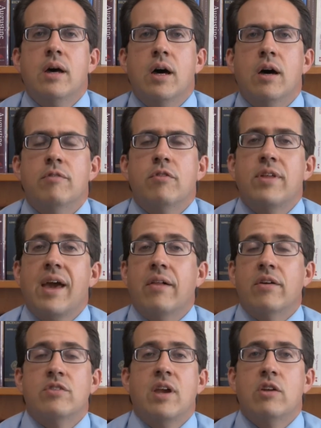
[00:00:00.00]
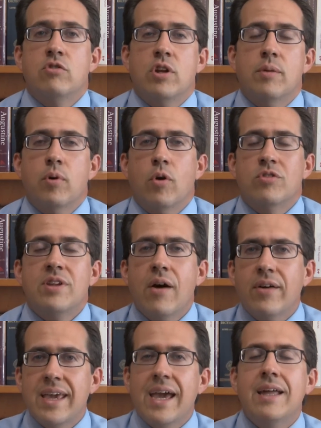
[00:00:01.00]
uh, for the Alexandrian approach.
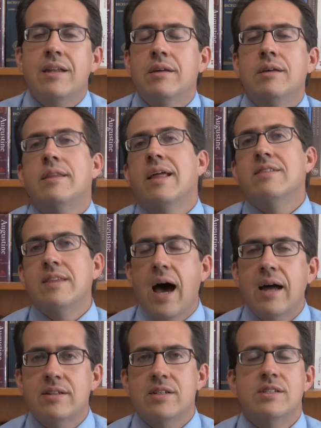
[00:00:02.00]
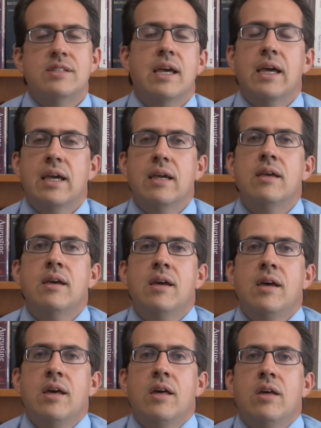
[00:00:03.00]
Now again, that's not to say
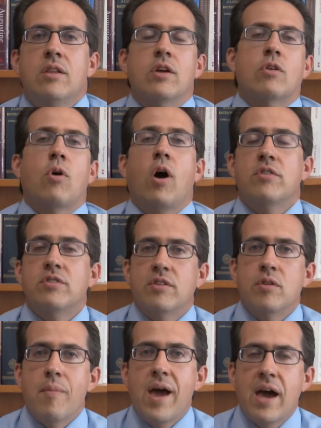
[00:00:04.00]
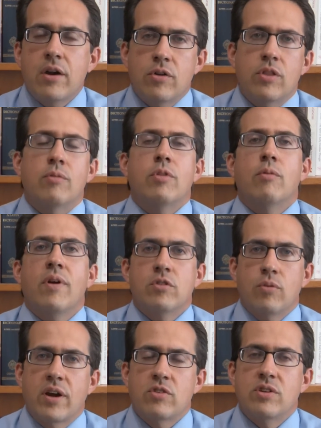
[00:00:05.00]
the cross doesn't matter, the, the
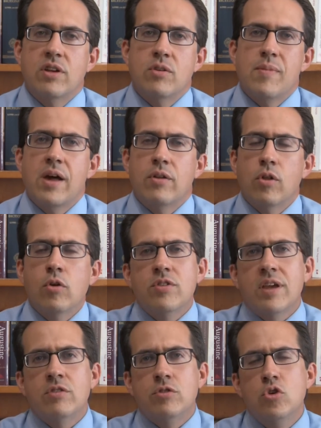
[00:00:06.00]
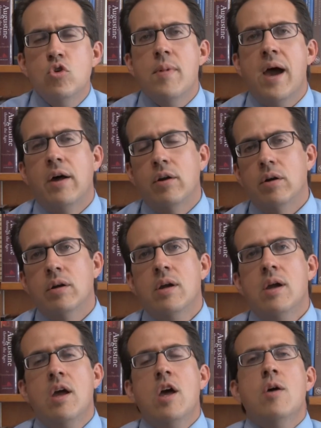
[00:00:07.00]
resurrection doesn't matter. Those things do matter,
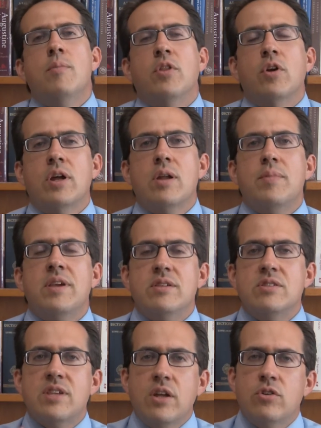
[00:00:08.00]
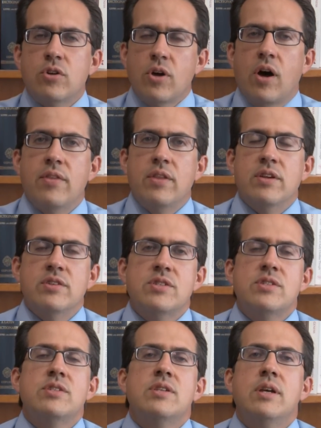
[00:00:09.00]
but they're going to be centered on
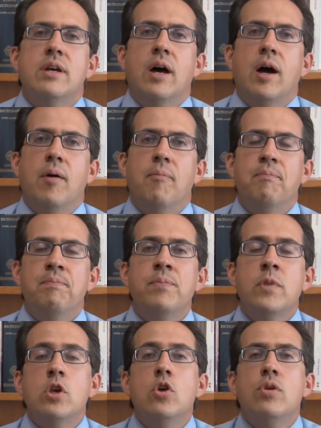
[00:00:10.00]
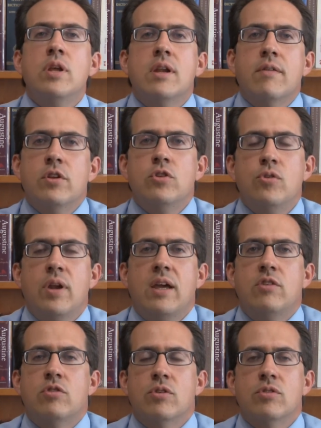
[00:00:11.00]
this um, union of the two
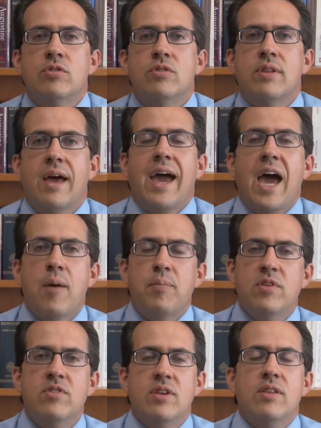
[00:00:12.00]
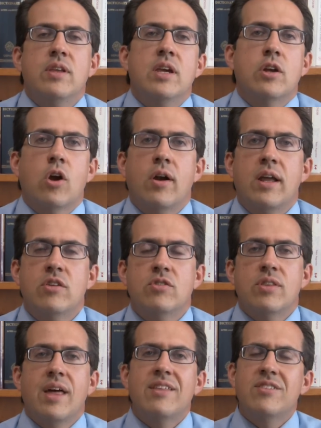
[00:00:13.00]
natures that happens in the
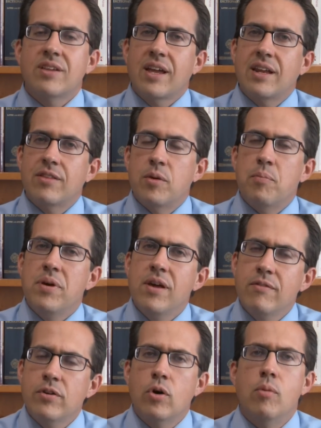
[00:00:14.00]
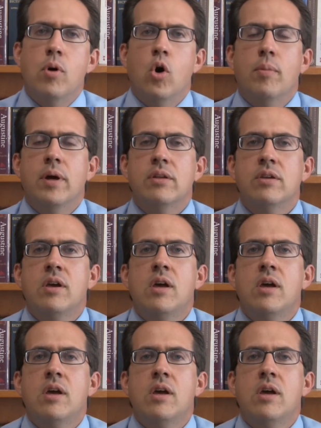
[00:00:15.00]
incarnation. That's kind of the pivotal moment